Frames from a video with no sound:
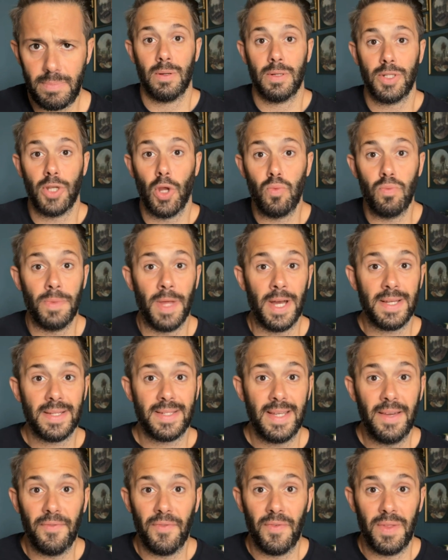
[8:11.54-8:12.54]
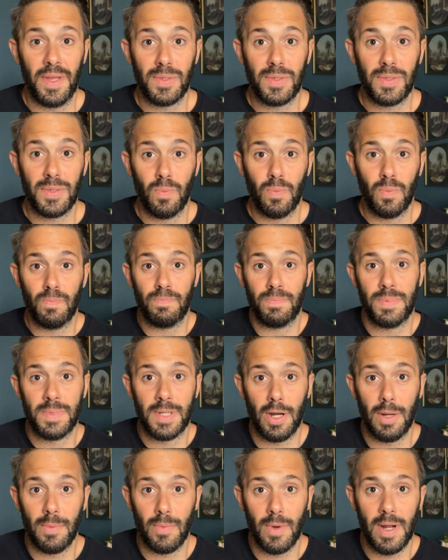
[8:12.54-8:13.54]
So that's it for this
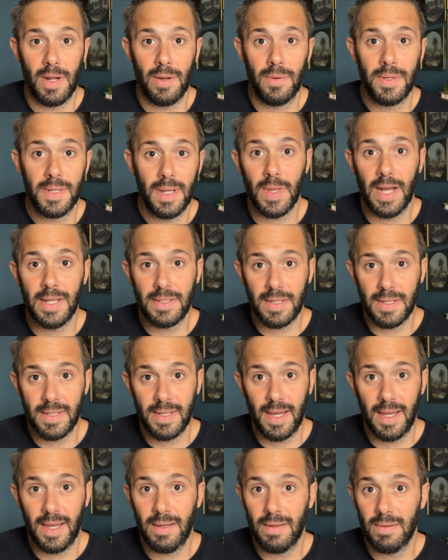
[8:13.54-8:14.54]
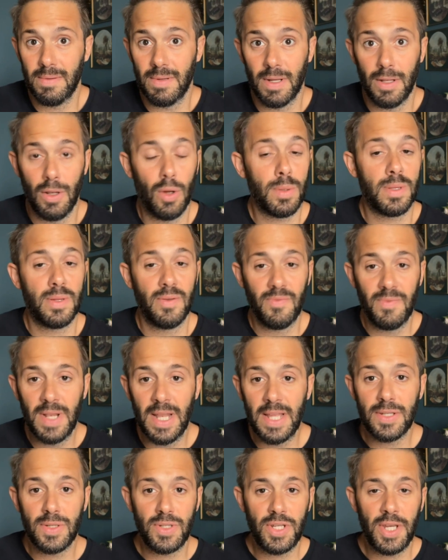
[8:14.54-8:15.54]
time round. As I say, lots of
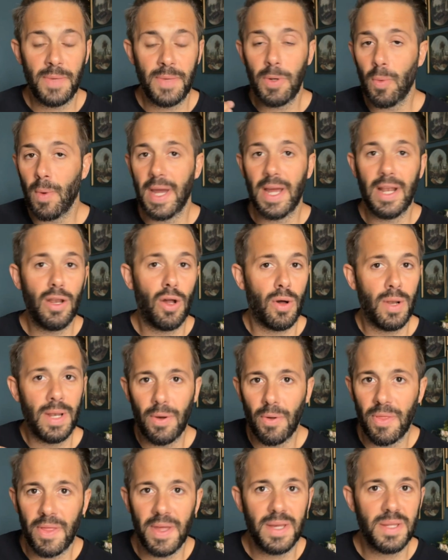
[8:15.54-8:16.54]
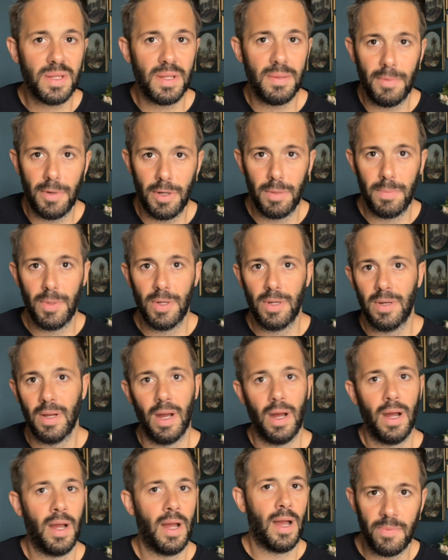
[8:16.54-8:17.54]
chipping away at a lot of little things at the moment.
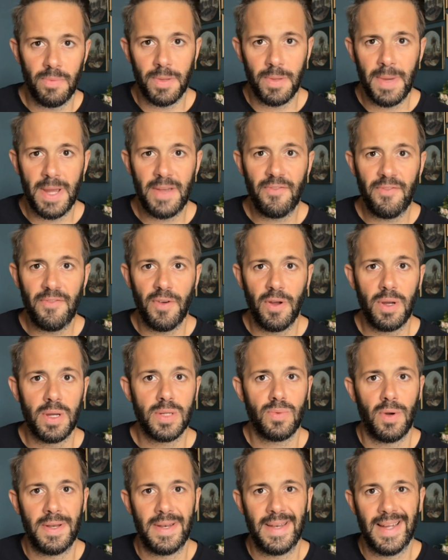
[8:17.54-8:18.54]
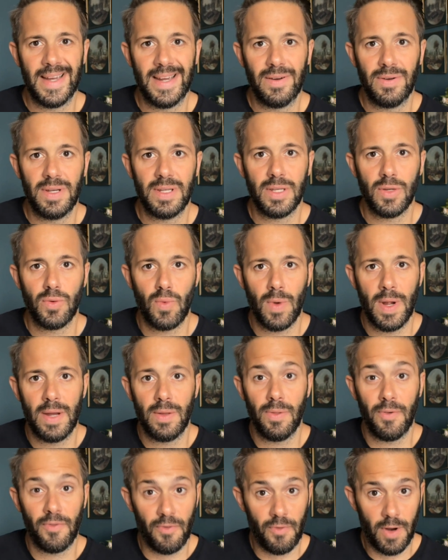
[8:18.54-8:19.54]
The main focus right now is
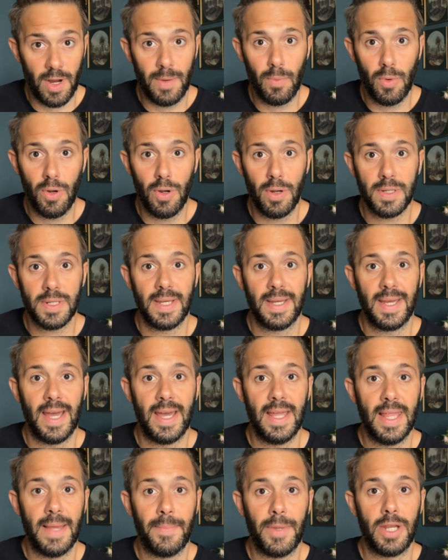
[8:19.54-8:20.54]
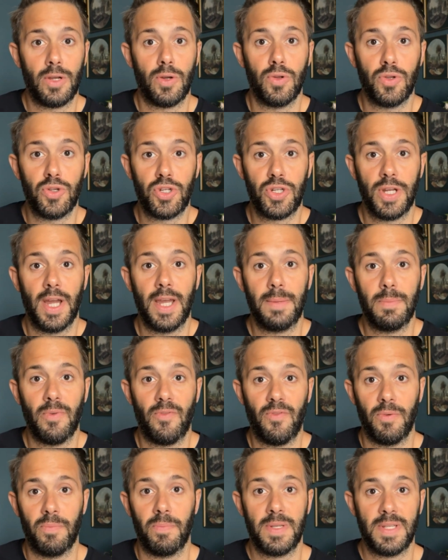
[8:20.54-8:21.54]
around the frameworks and getting them in a good shape
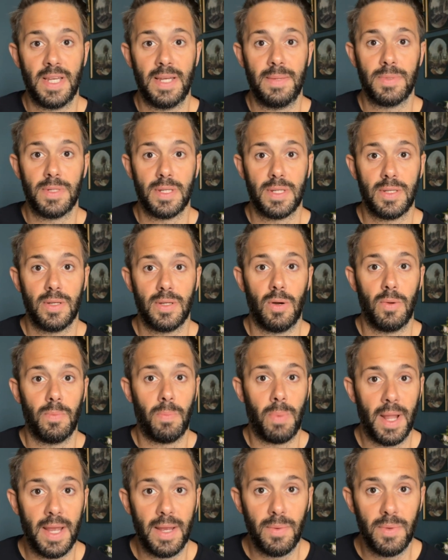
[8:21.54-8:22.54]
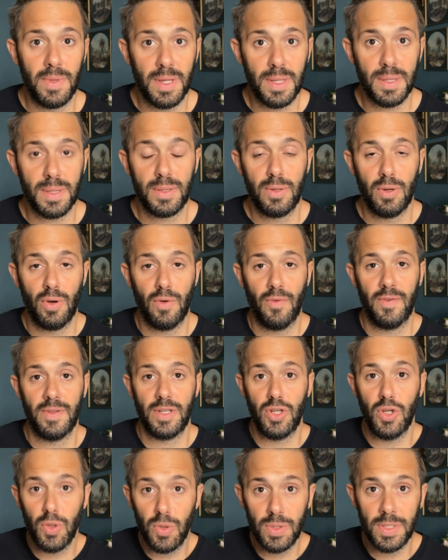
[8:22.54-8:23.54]
for the teams to start playing with this stuff
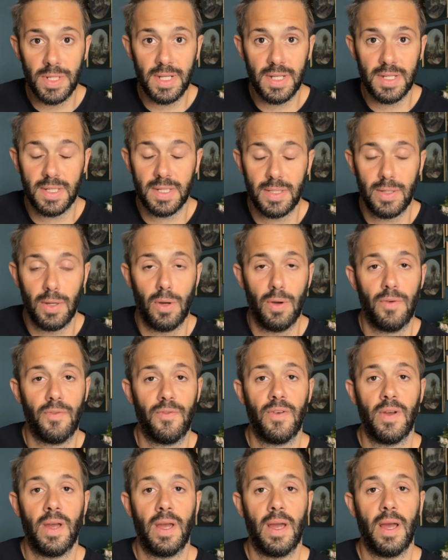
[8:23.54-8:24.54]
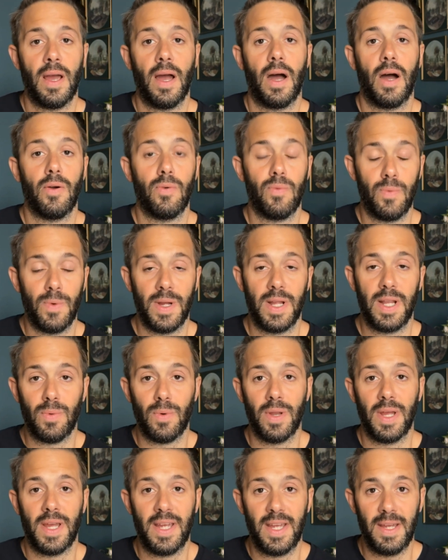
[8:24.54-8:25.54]
and using this stuff. I really
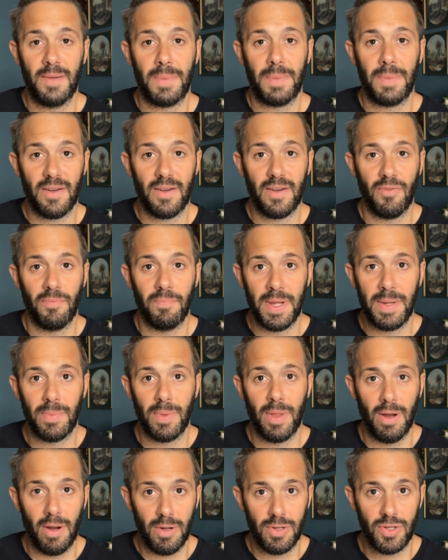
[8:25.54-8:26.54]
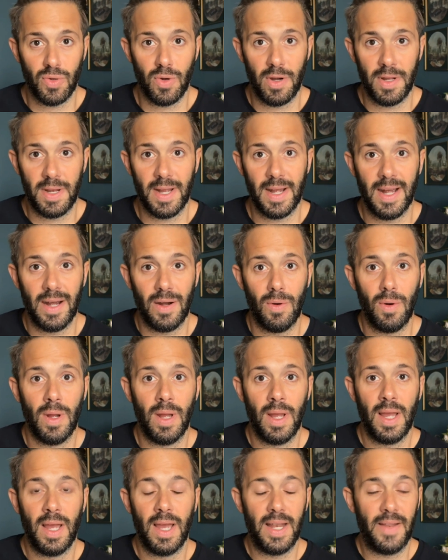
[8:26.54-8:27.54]
want to hear back from people that are trying it out.
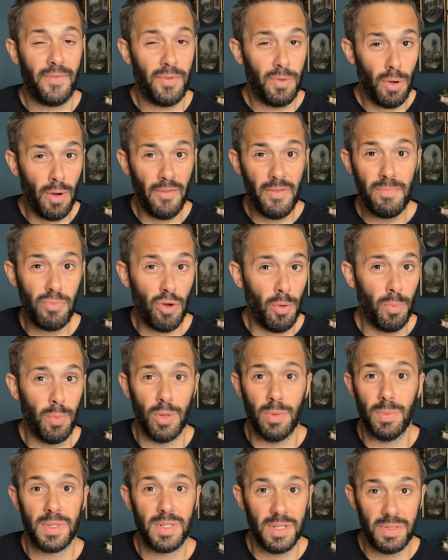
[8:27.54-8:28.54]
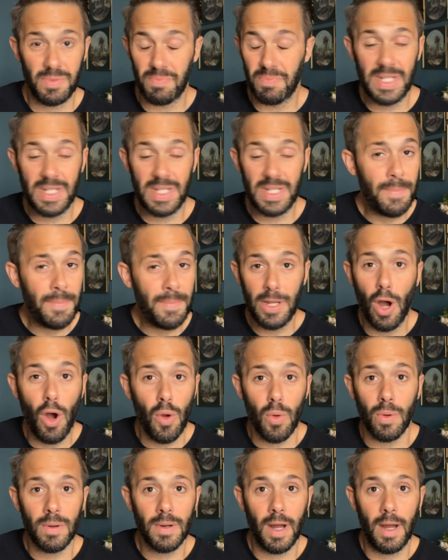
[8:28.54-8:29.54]
And if you're having problems, just let me know.
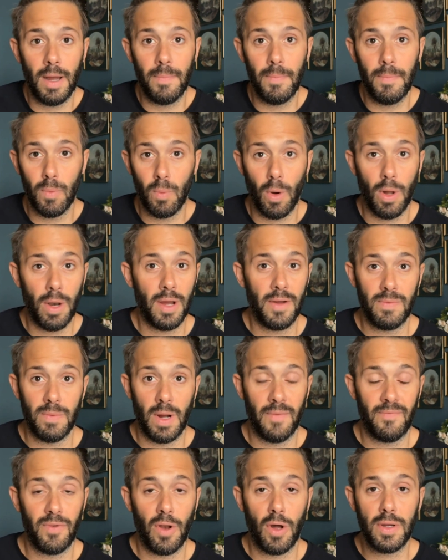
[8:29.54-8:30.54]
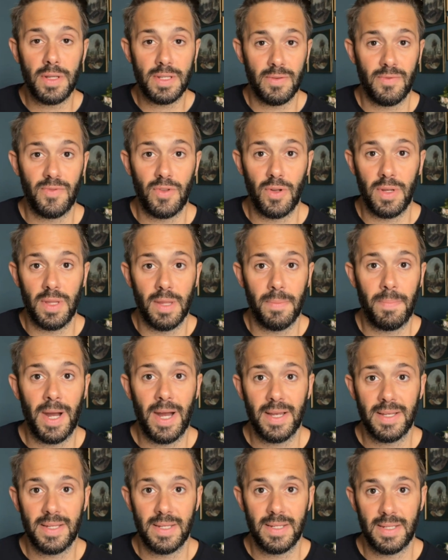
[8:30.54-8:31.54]
What I'd like to have done in the
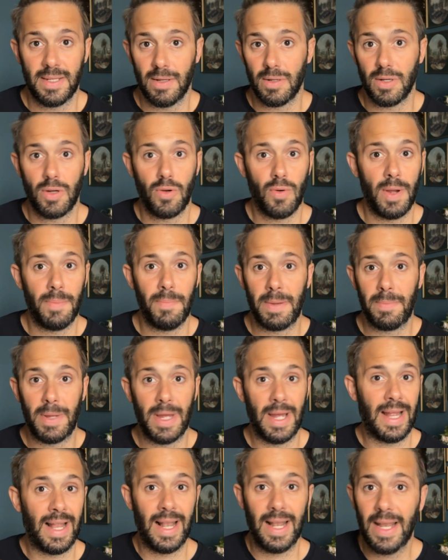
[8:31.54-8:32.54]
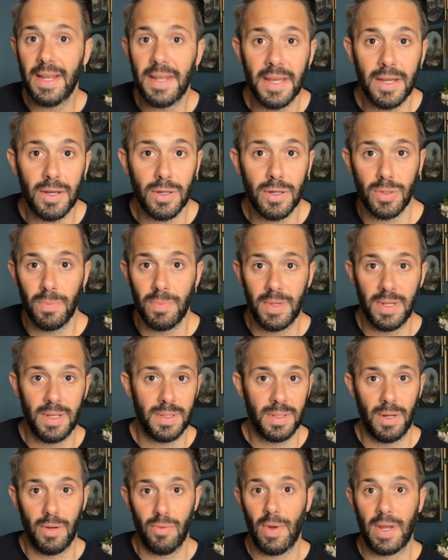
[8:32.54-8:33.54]
past is create maybe a clinic or something.
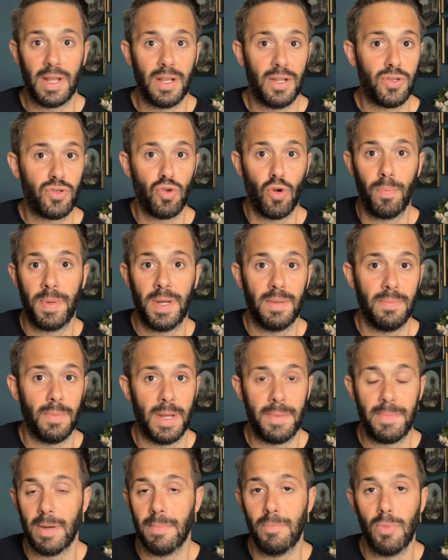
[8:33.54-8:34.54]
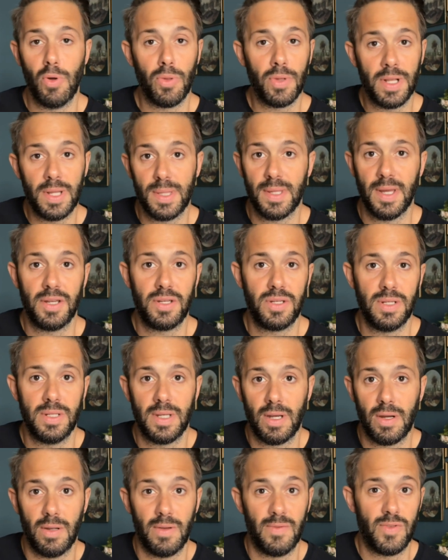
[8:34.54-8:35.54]
So a regular drop-in, maybe a monthly session to
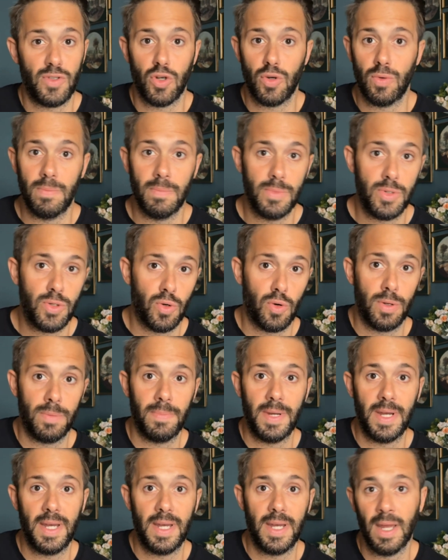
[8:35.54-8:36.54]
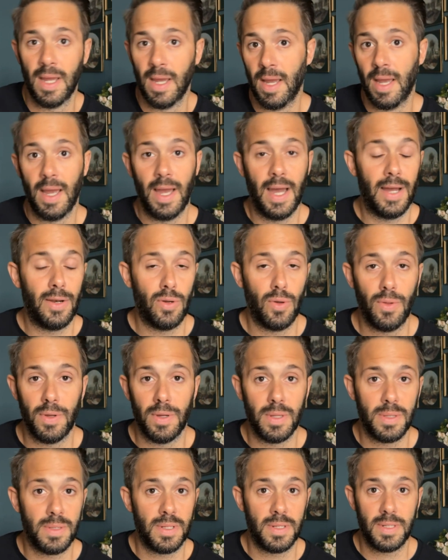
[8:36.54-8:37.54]
kind of join me and
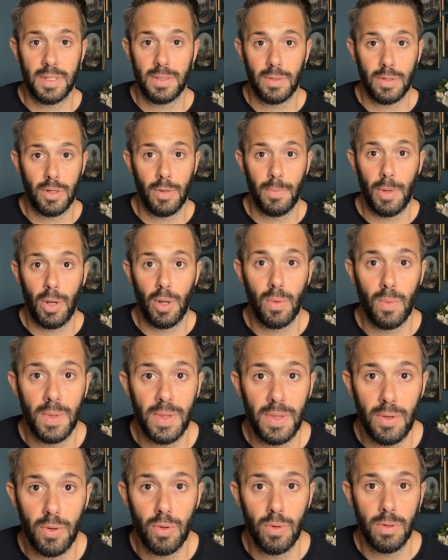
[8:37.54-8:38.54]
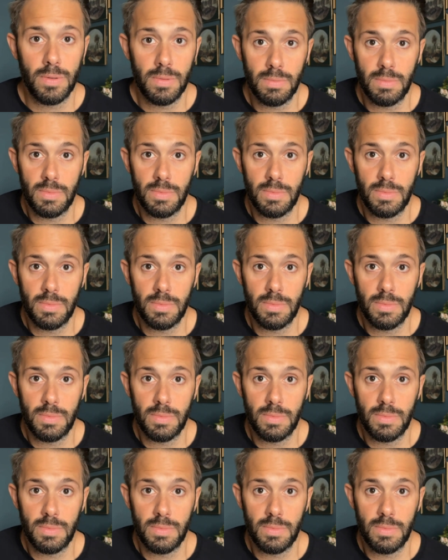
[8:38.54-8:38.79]
others to sort of come along with your